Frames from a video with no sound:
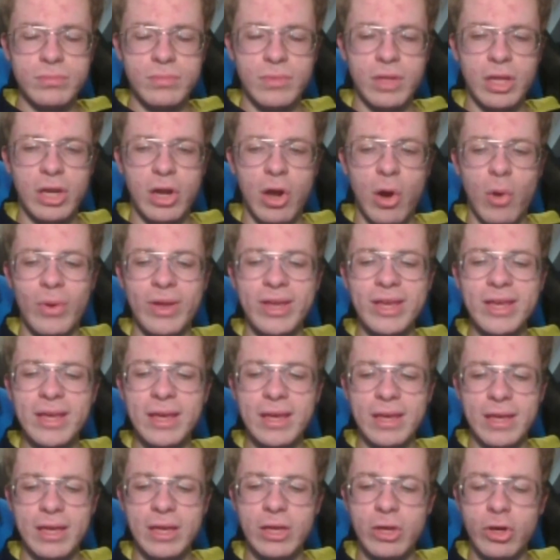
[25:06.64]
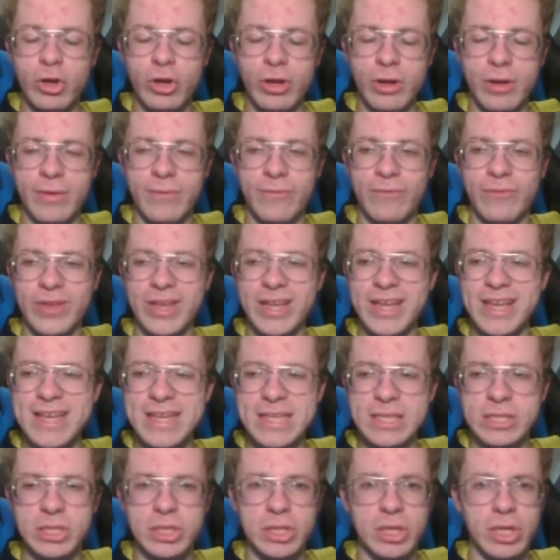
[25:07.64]
he could have
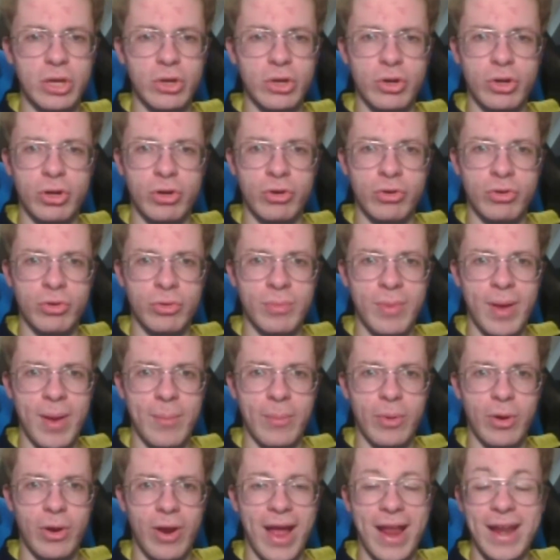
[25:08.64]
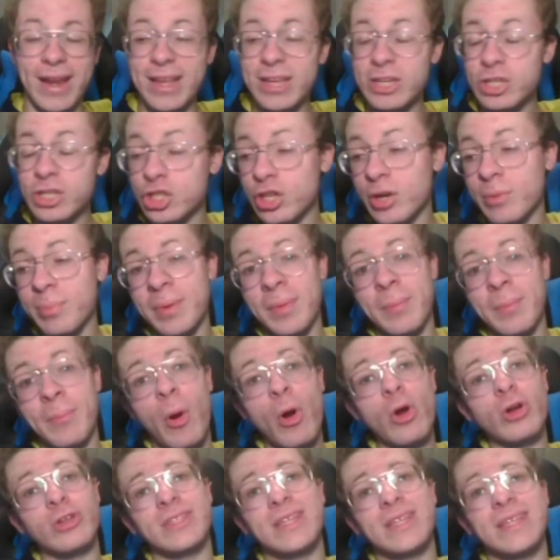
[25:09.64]
easily hurt a crew member, and he should have been
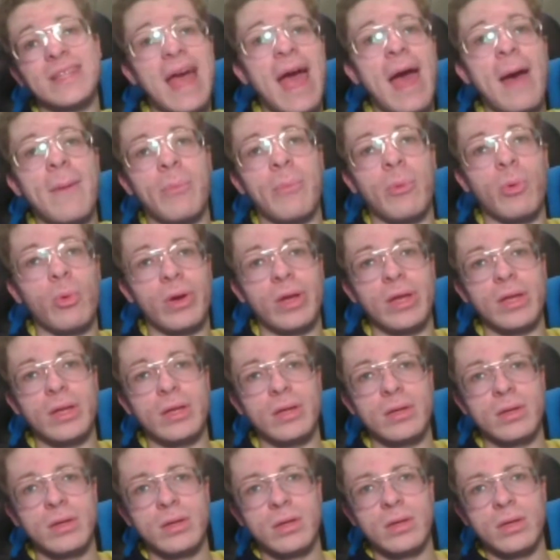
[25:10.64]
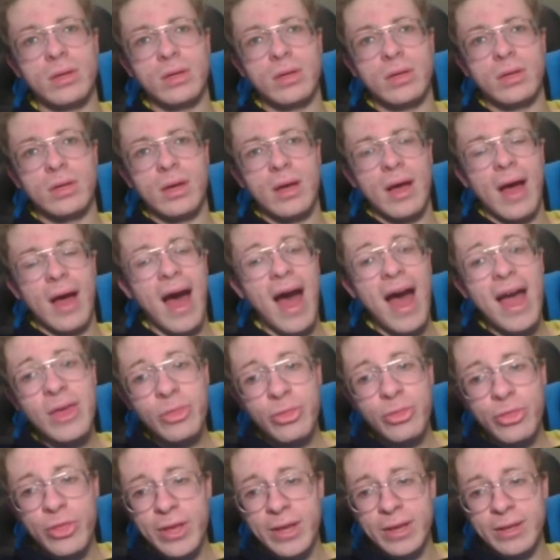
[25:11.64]
parked at that point. I
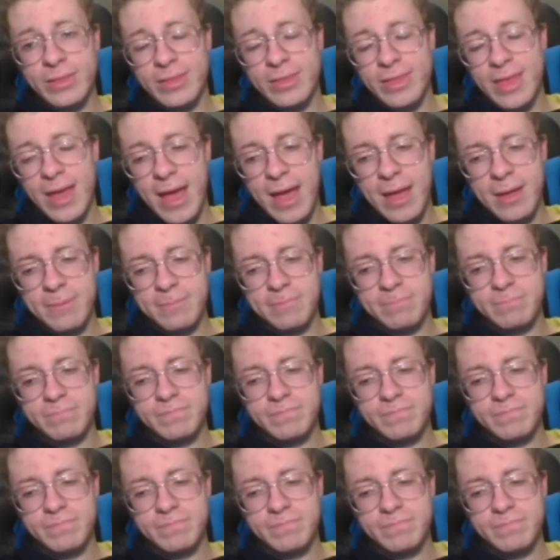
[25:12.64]
think that